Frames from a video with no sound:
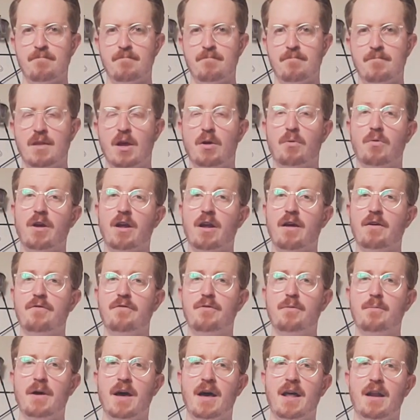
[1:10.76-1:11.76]
Now, right off the
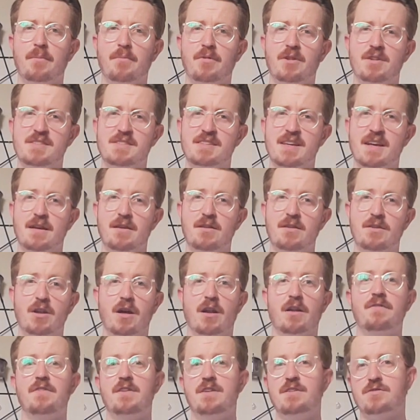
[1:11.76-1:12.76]
bat, I'm going to say
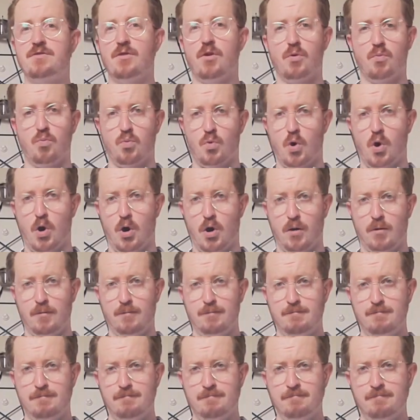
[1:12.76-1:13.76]
none of these are wrong,
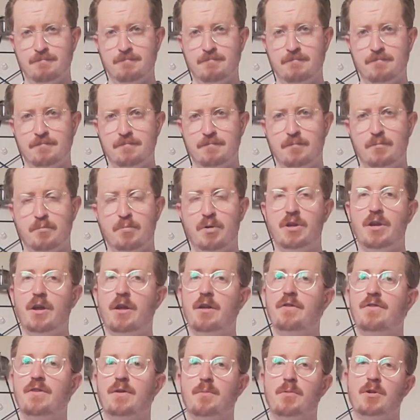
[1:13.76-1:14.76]
but none
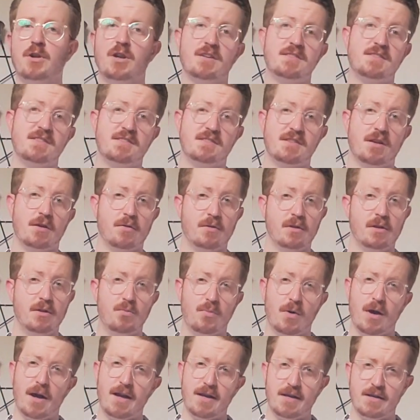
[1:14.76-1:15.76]
of them are necessarily
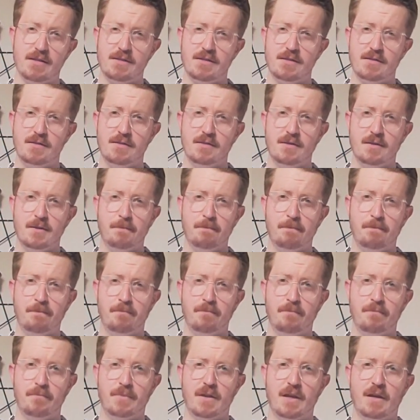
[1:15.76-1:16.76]
right.
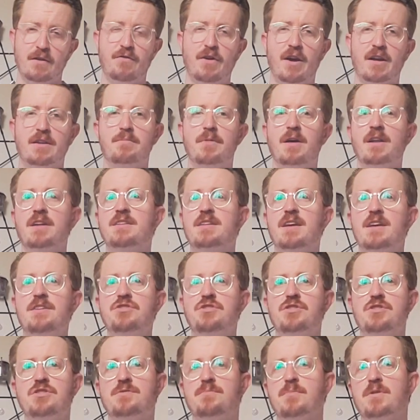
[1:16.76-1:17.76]
In fact,
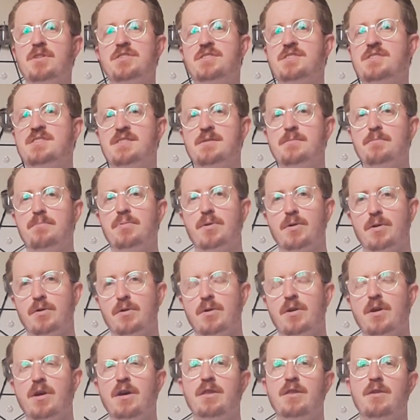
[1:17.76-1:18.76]
meditation is much simpler
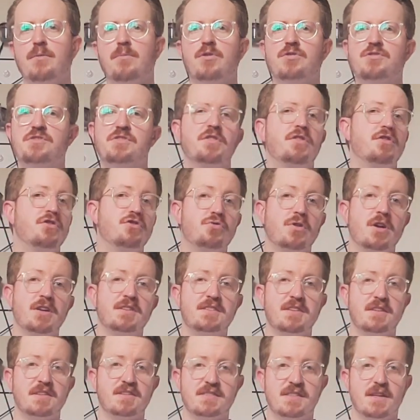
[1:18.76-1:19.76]
than most of the
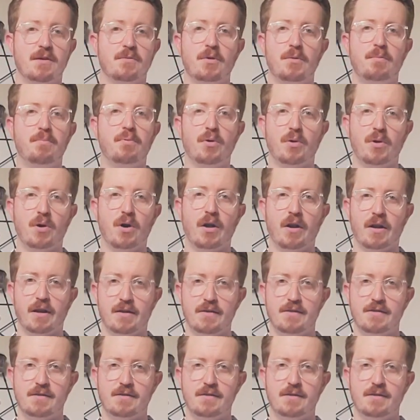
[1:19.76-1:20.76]
dressings that we put on it.